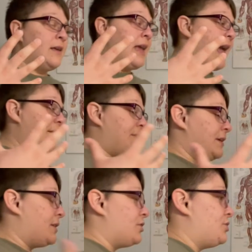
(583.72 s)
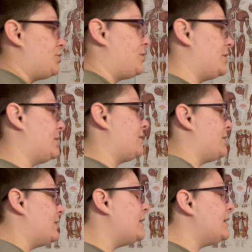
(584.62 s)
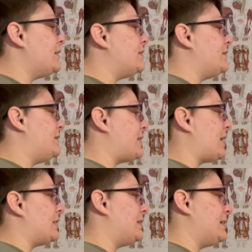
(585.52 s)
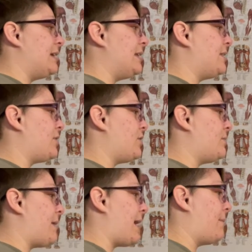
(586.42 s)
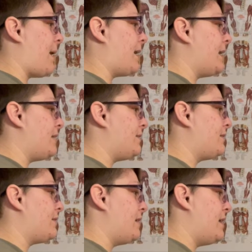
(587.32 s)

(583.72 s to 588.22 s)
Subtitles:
having your shoulders tucked in their own back pockets